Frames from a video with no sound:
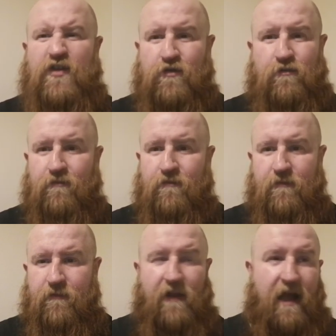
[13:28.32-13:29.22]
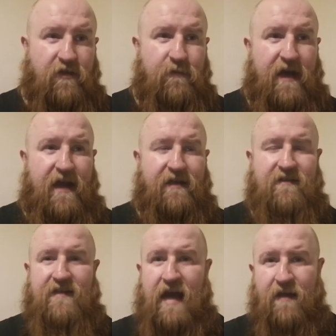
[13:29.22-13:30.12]
Just
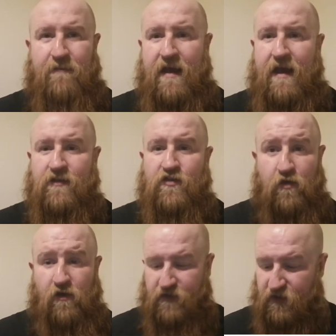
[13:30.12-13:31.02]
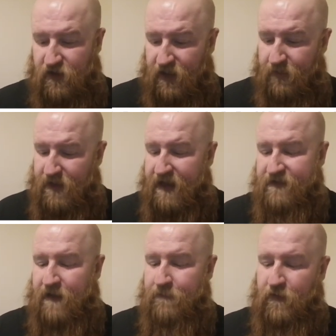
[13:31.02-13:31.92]
flashbacks, nightmares, struggling to sleep.
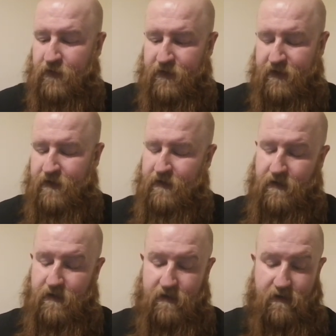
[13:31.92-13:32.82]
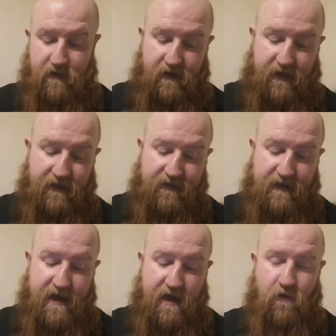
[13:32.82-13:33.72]
Example, it is
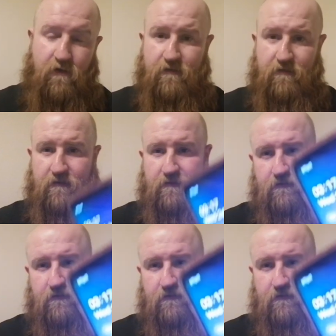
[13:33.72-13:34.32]
now